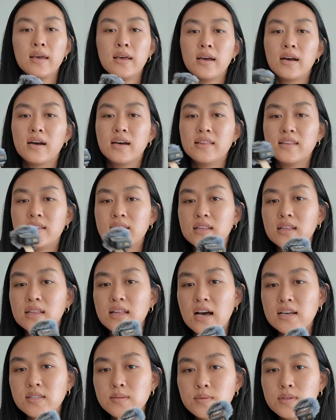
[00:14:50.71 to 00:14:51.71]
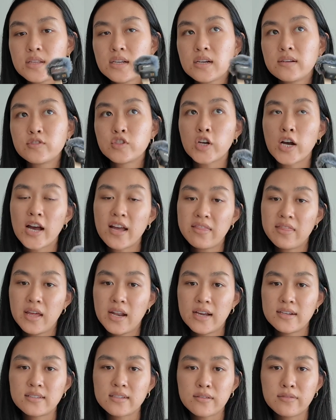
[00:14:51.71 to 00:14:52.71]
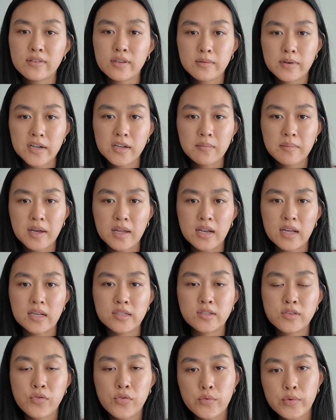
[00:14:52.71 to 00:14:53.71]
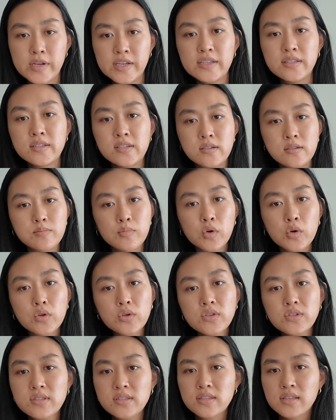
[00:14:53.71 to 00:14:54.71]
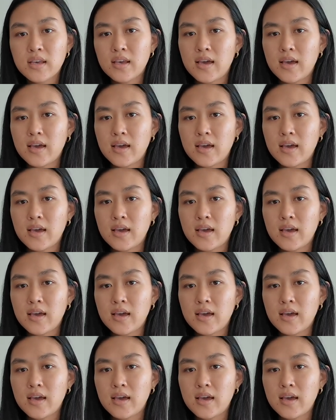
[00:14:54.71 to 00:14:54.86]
And then the last one that I've tried that I definitely recommend is 3 tea bowls,